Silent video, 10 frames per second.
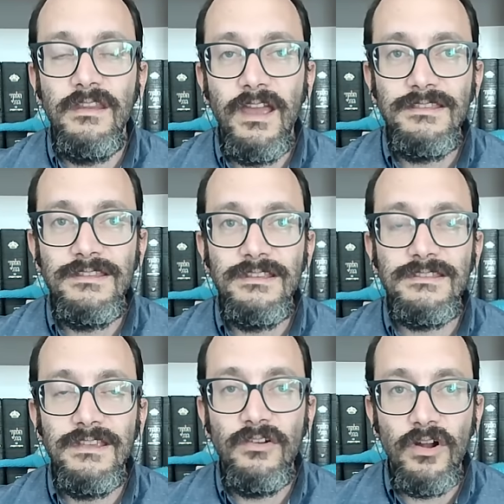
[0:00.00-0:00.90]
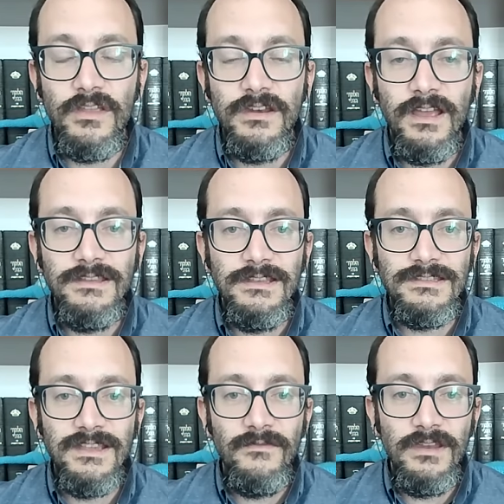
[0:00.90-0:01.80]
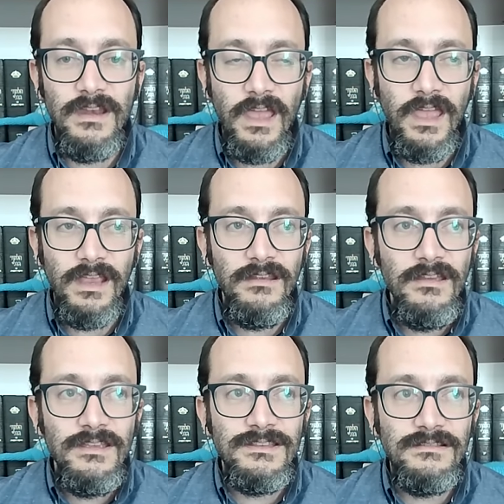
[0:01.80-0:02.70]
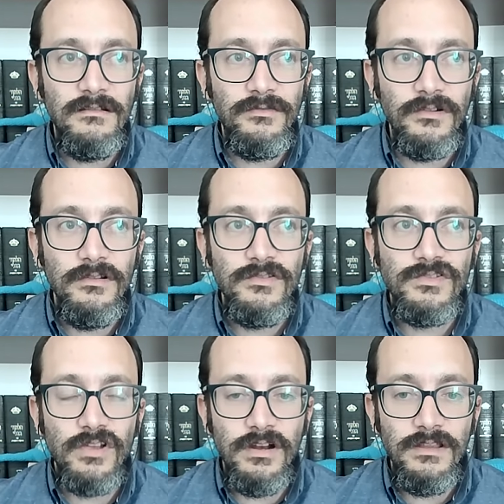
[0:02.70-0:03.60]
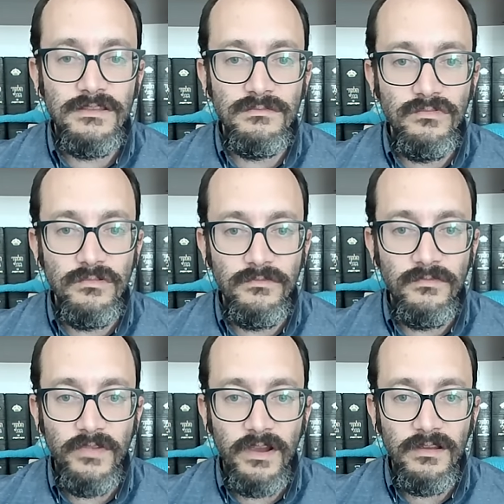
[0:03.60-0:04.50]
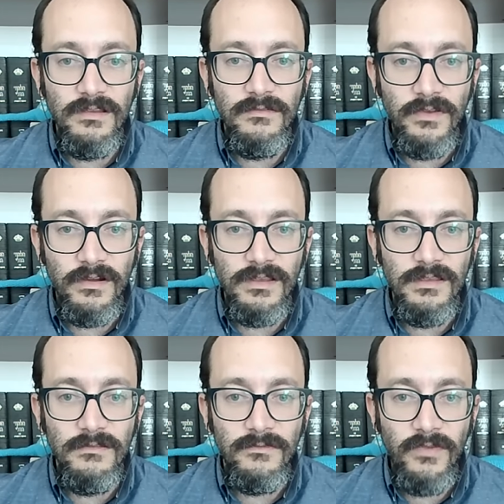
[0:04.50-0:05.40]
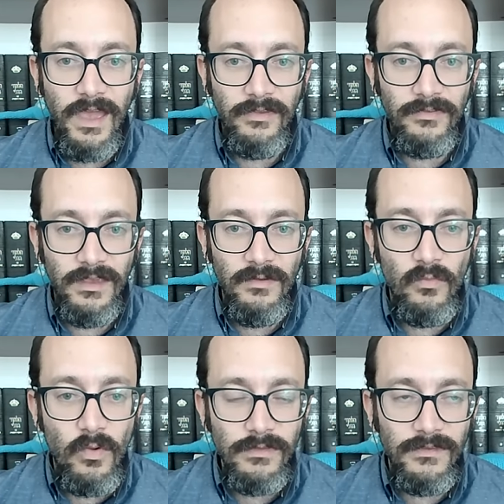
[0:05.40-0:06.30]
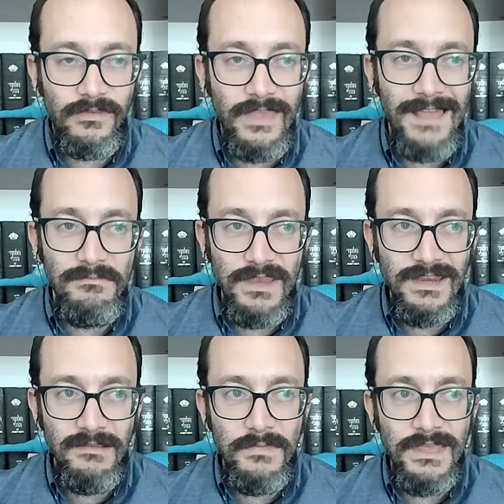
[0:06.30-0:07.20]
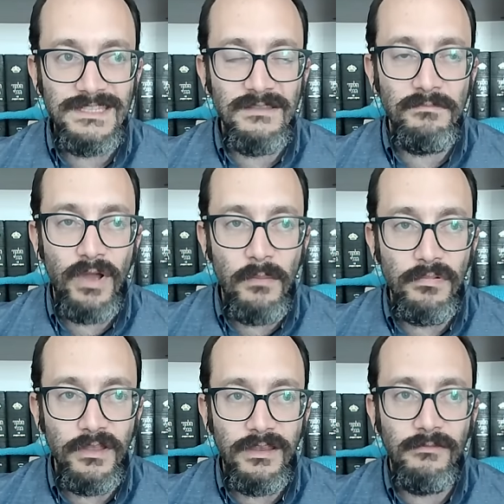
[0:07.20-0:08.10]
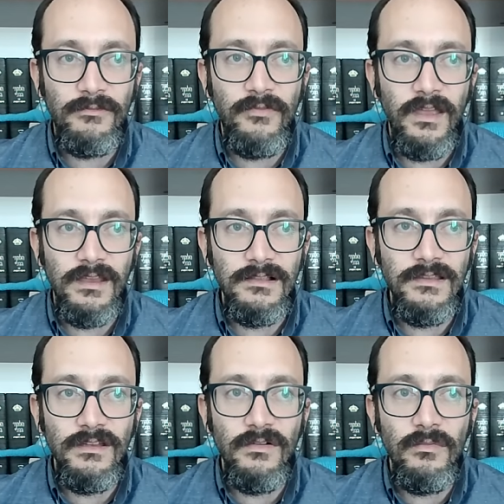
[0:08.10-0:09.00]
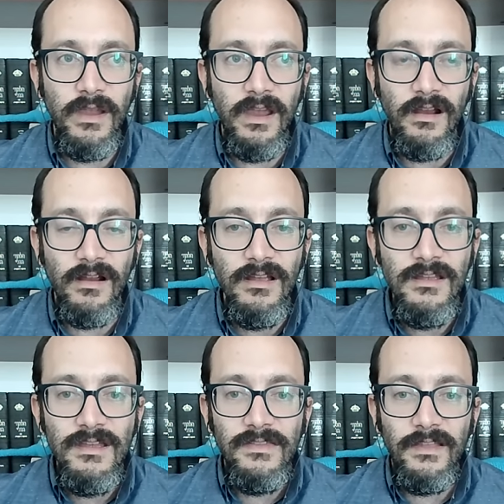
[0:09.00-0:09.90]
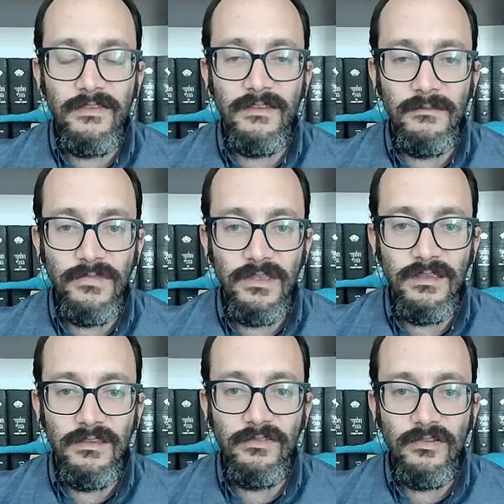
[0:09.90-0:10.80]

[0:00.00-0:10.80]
nineteen, in early nineteen seventy-nine, silver started to move very, very fast. And what does that mean? It means the public is finally aware that something is